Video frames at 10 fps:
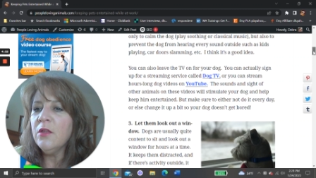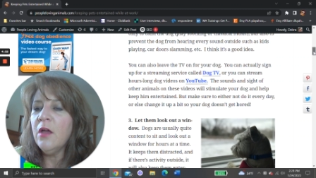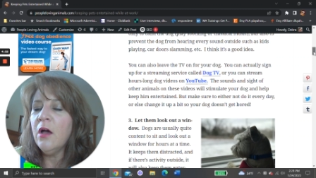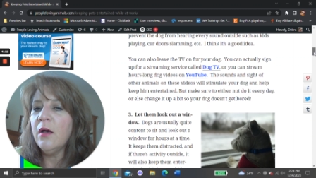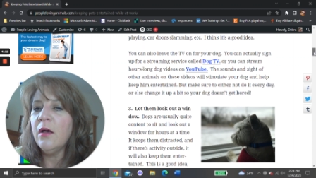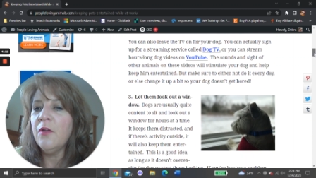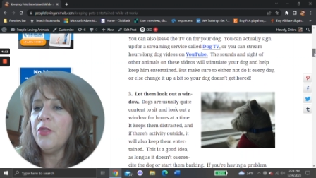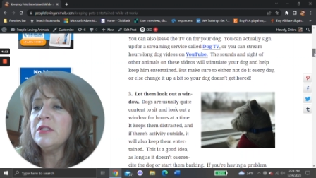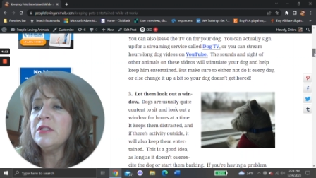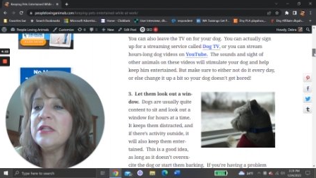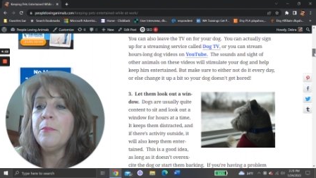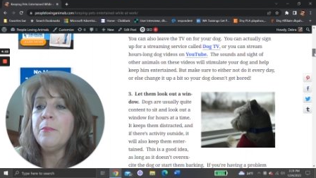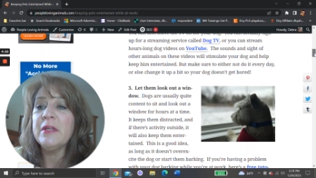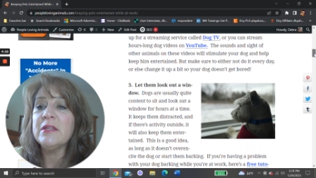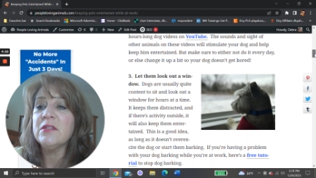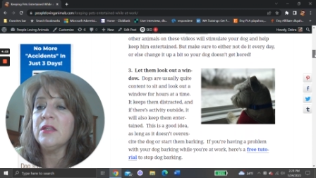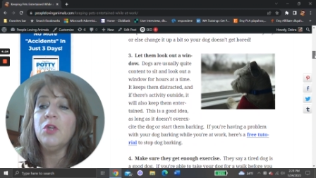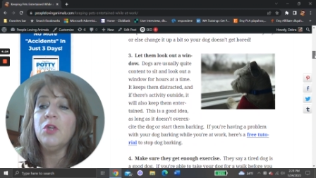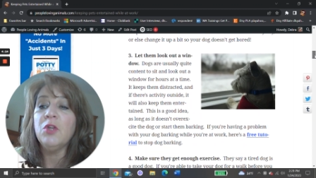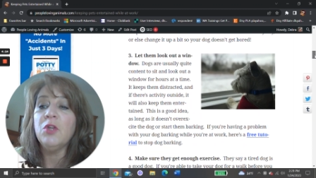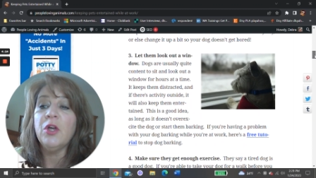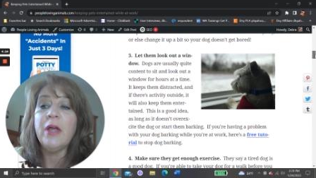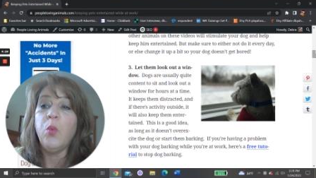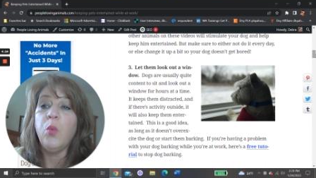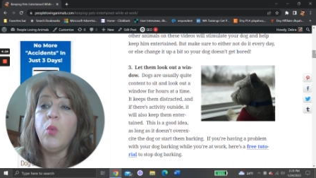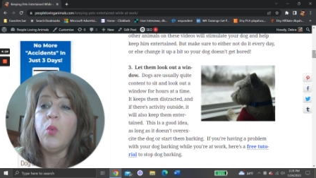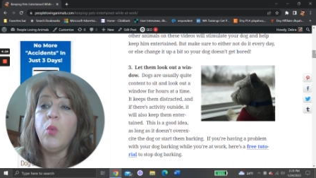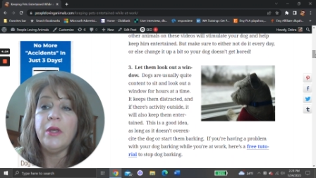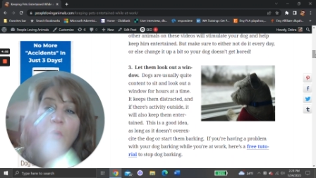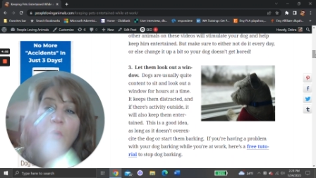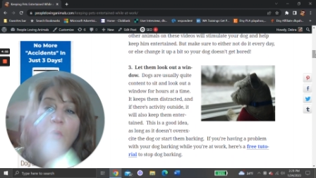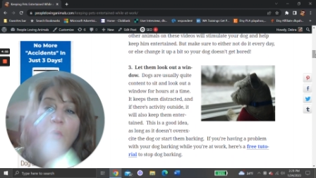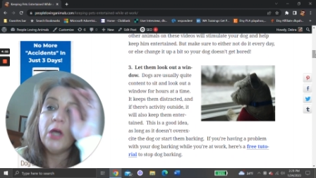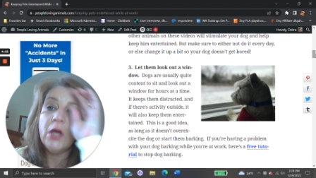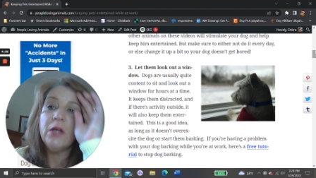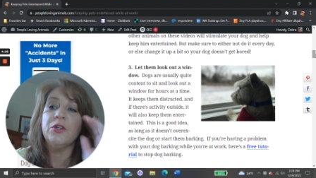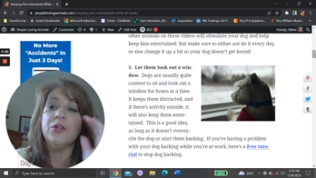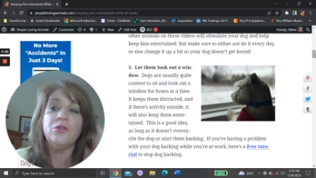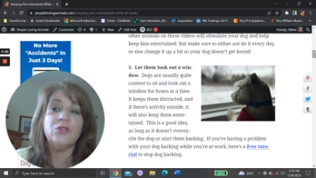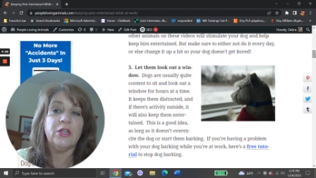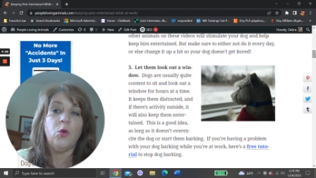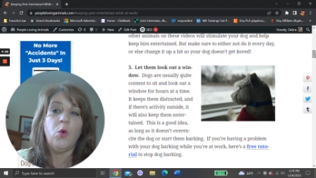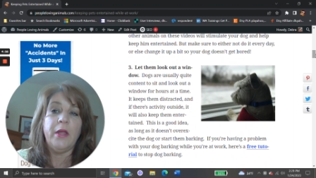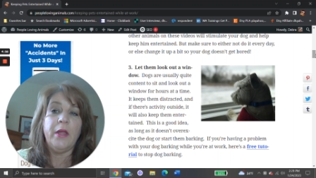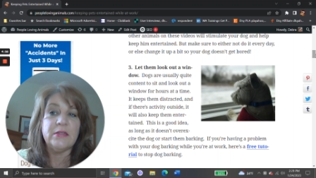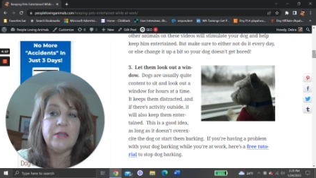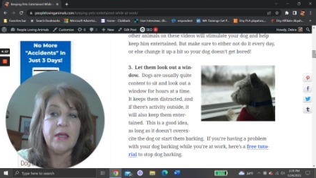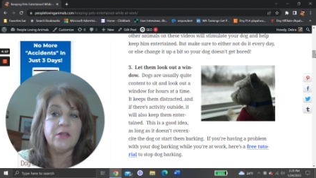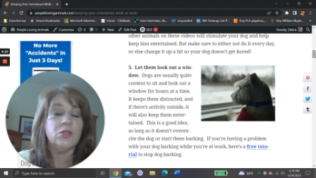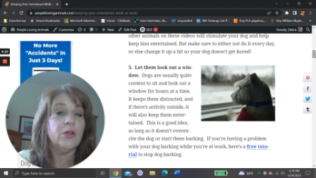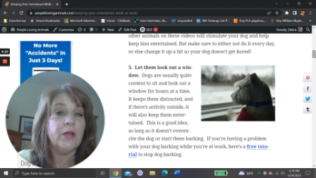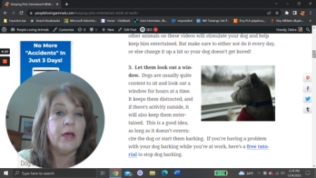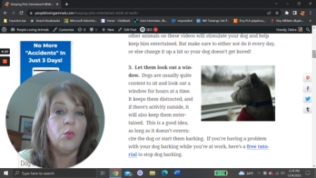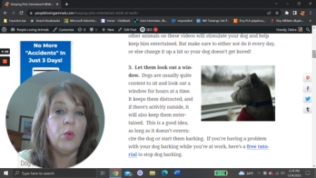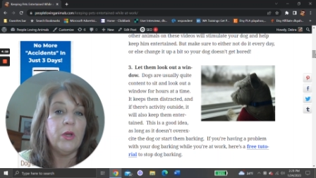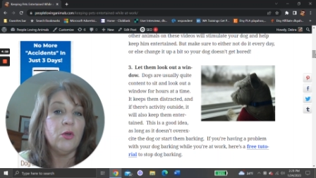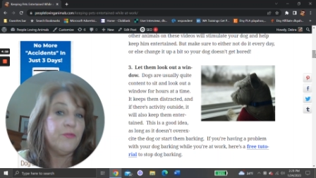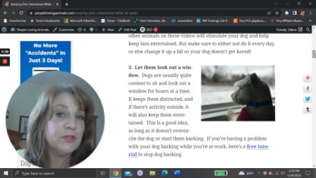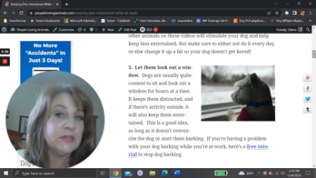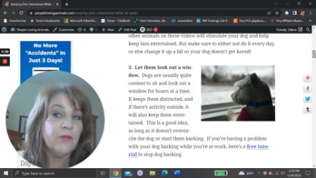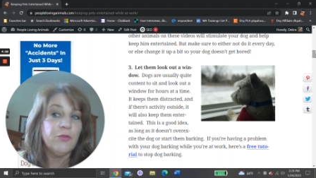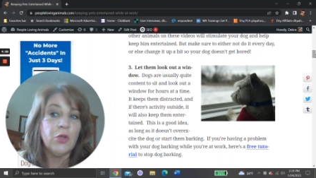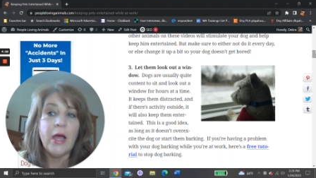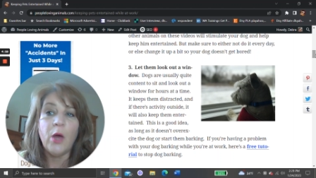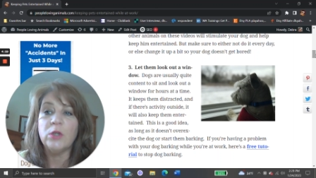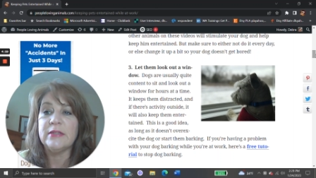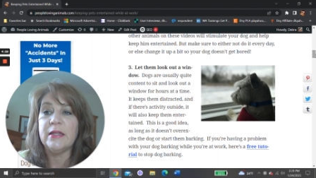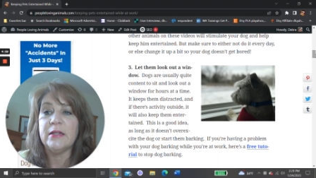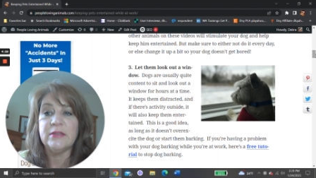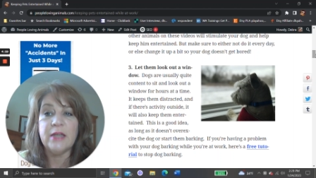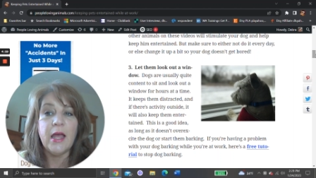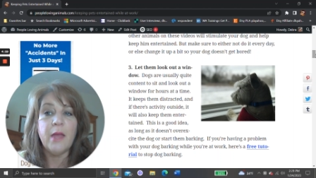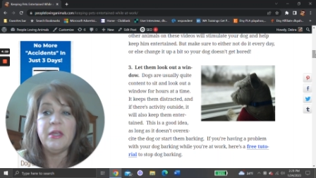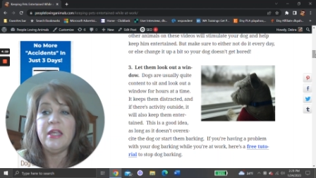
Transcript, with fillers: Uh, a third tip is to let them look out a window. Dogs are usually quite content to look out a window for several hours at a time.